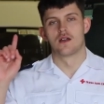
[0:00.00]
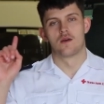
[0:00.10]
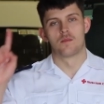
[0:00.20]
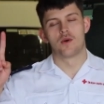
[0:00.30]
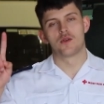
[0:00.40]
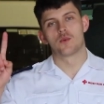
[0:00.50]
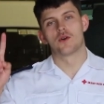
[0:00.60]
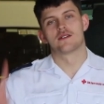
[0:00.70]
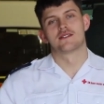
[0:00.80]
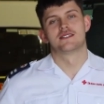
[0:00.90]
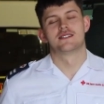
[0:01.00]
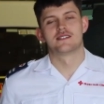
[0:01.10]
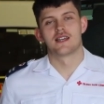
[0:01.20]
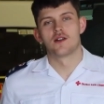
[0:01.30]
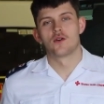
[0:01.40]
Point one
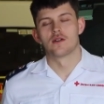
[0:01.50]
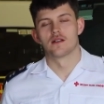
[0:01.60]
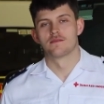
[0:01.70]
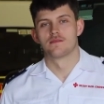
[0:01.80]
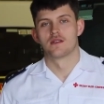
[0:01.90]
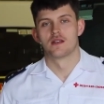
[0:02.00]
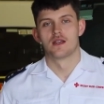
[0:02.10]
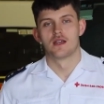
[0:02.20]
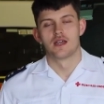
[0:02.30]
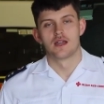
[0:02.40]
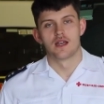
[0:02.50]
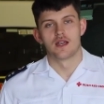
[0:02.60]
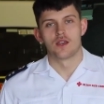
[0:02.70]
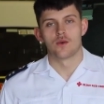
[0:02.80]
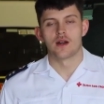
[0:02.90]
stay local.
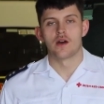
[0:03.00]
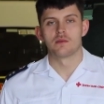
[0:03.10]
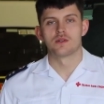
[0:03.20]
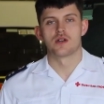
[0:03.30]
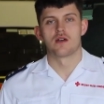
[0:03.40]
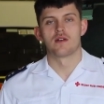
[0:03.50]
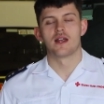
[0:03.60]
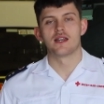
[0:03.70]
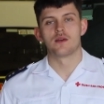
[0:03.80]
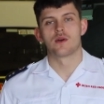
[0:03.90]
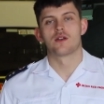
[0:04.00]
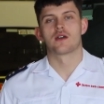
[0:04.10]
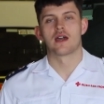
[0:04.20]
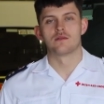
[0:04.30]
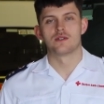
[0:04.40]
You are now able to travel anywhere in your
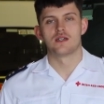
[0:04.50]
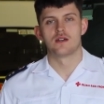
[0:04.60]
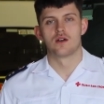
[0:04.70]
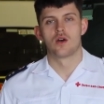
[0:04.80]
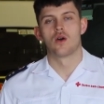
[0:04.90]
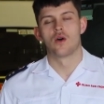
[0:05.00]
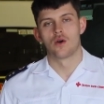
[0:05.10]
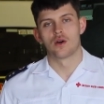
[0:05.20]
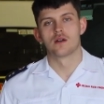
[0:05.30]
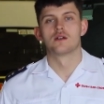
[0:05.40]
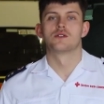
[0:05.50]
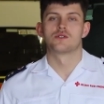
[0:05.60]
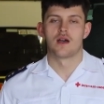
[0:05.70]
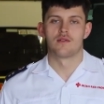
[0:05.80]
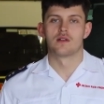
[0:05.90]
county or
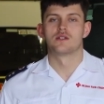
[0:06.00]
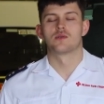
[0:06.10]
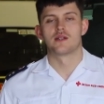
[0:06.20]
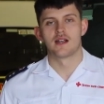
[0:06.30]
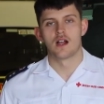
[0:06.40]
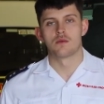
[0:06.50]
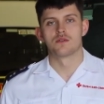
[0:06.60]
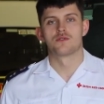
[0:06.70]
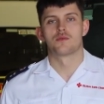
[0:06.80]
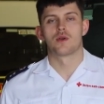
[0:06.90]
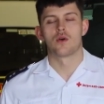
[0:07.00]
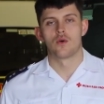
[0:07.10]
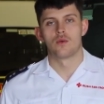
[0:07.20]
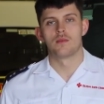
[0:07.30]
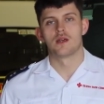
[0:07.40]
travel 20 kilometres from your
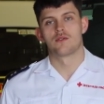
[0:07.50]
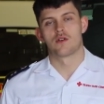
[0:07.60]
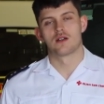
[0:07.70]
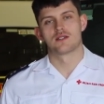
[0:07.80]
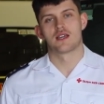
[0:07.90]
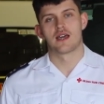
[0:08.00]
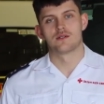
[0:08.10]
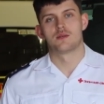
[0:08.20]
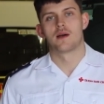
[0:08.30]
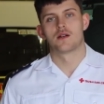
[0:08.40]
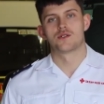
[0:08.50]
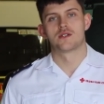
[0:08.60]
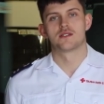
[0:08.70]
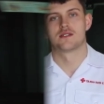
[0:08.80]
home if crossing county boundaries.